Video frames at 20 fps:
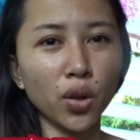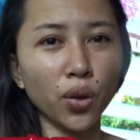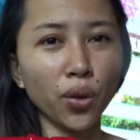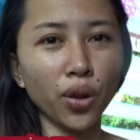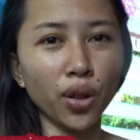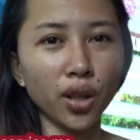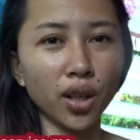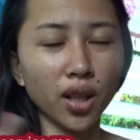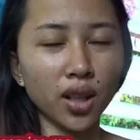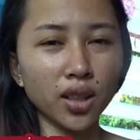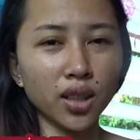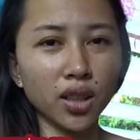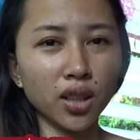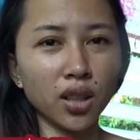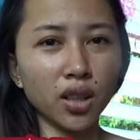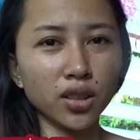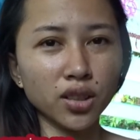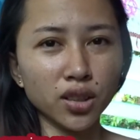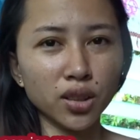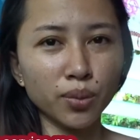owner and
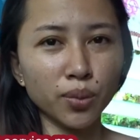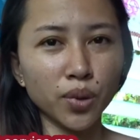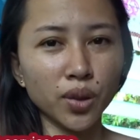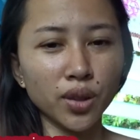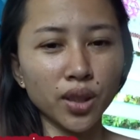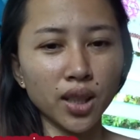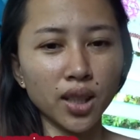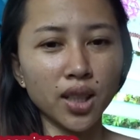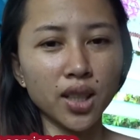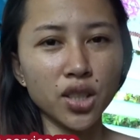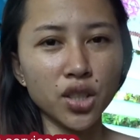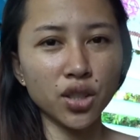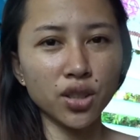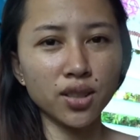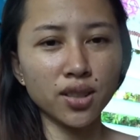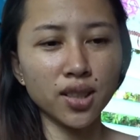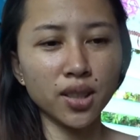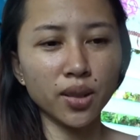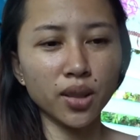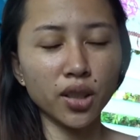customer
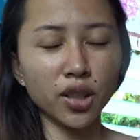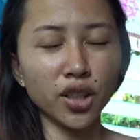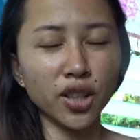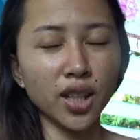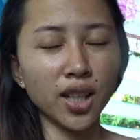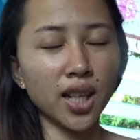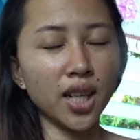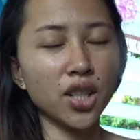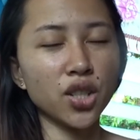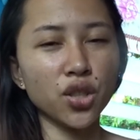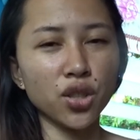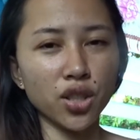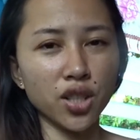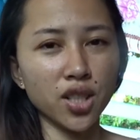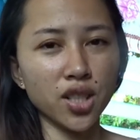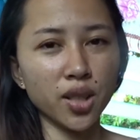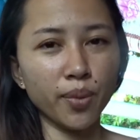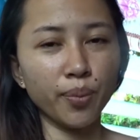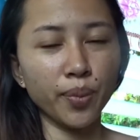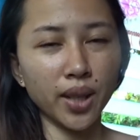
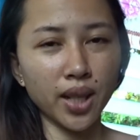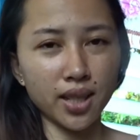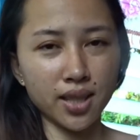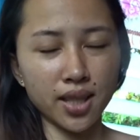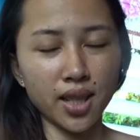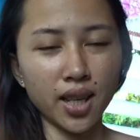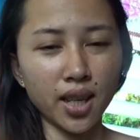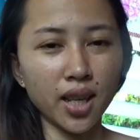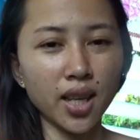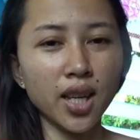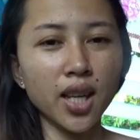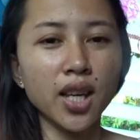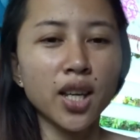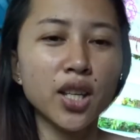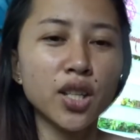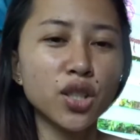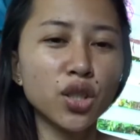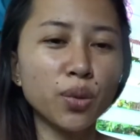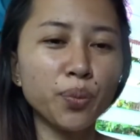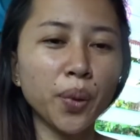relationship kasi.
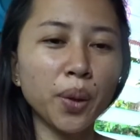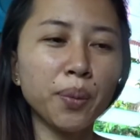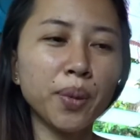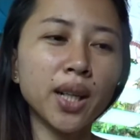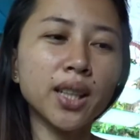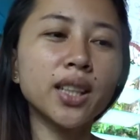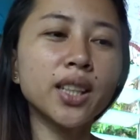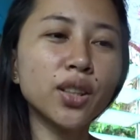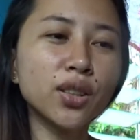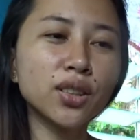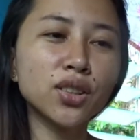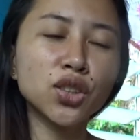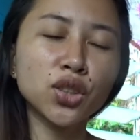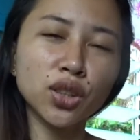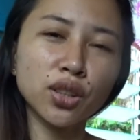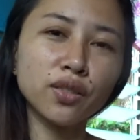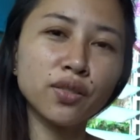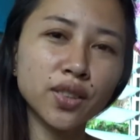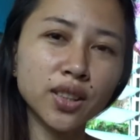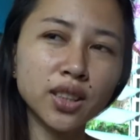So, pag maganda yung
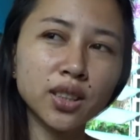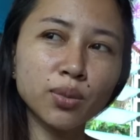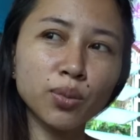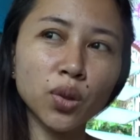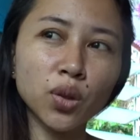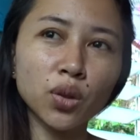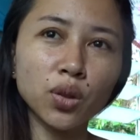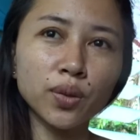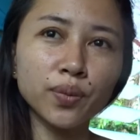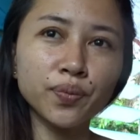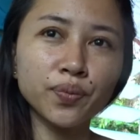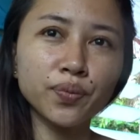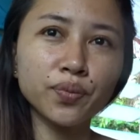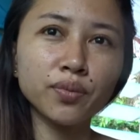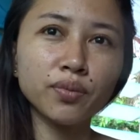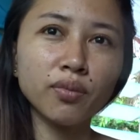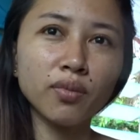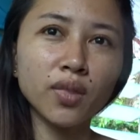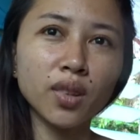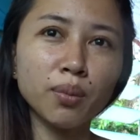service mo,
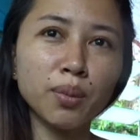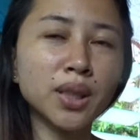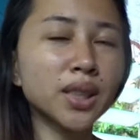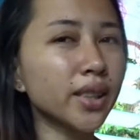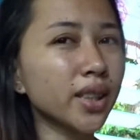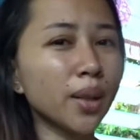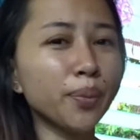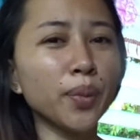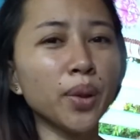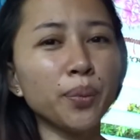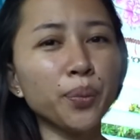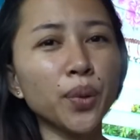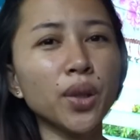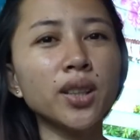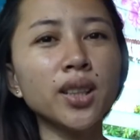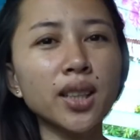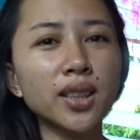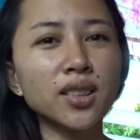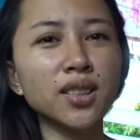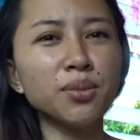masarap ang
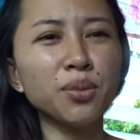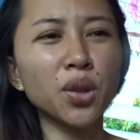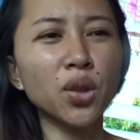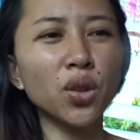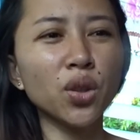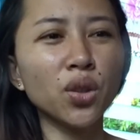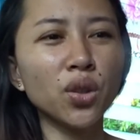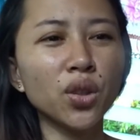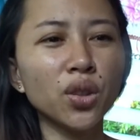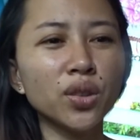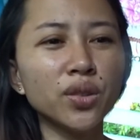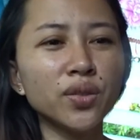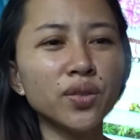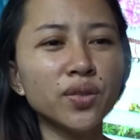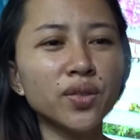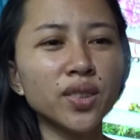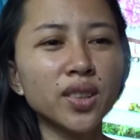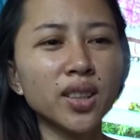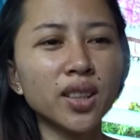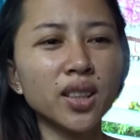products mo,
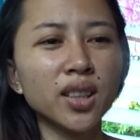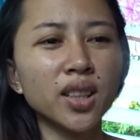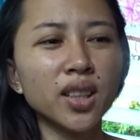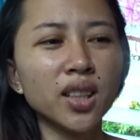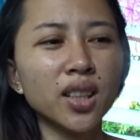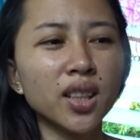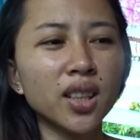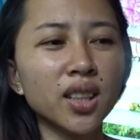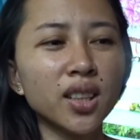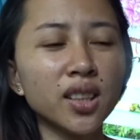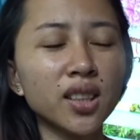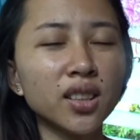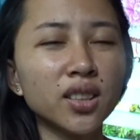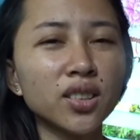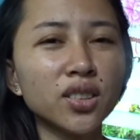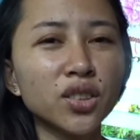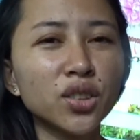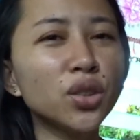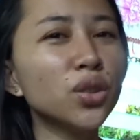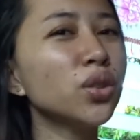
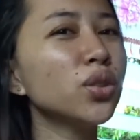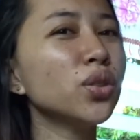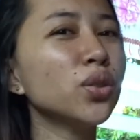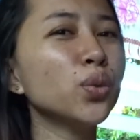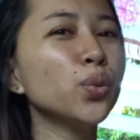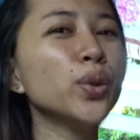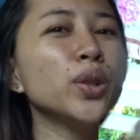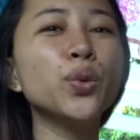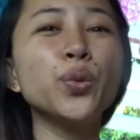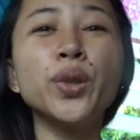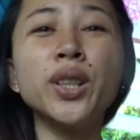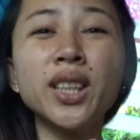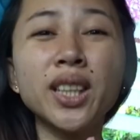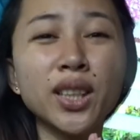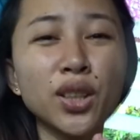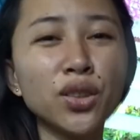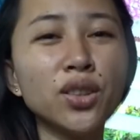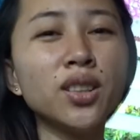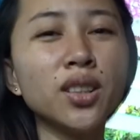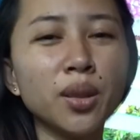so, win-win
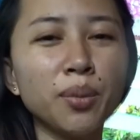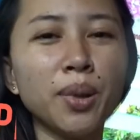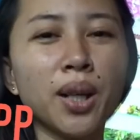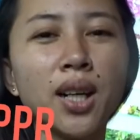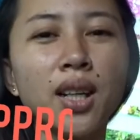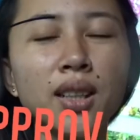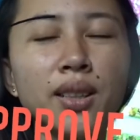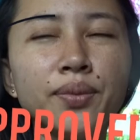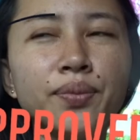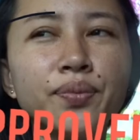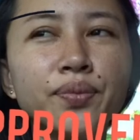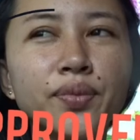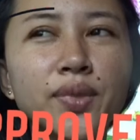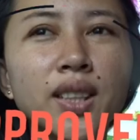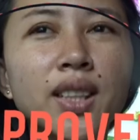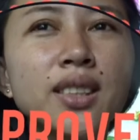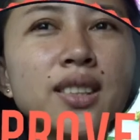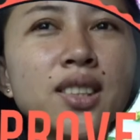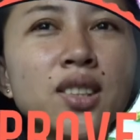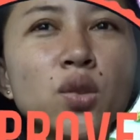na yun, diba?
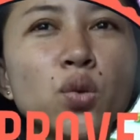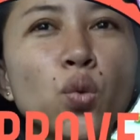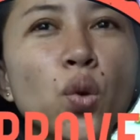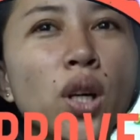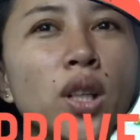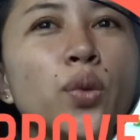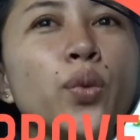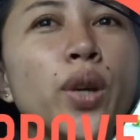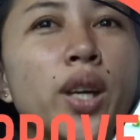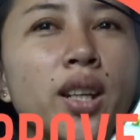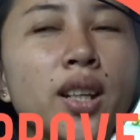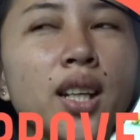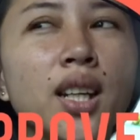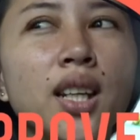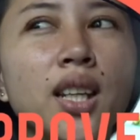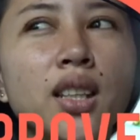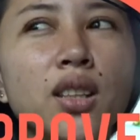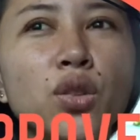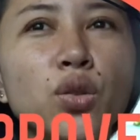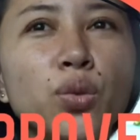It's one way
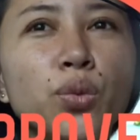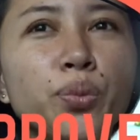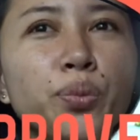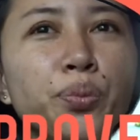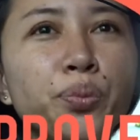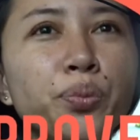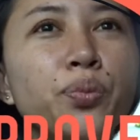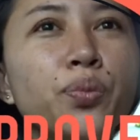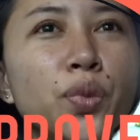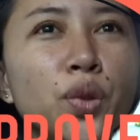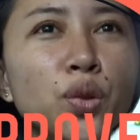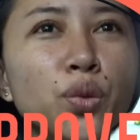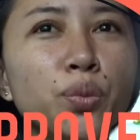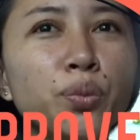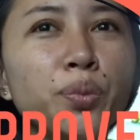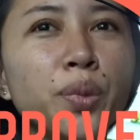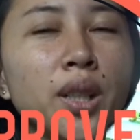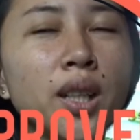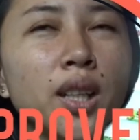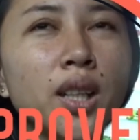really
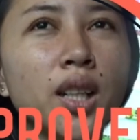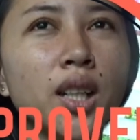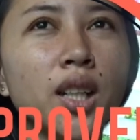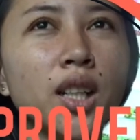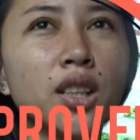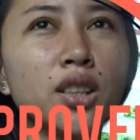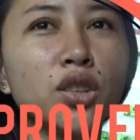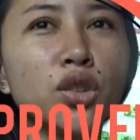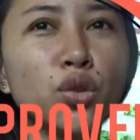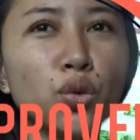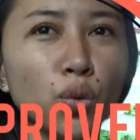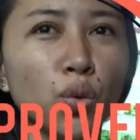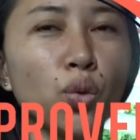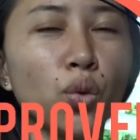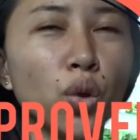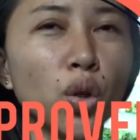to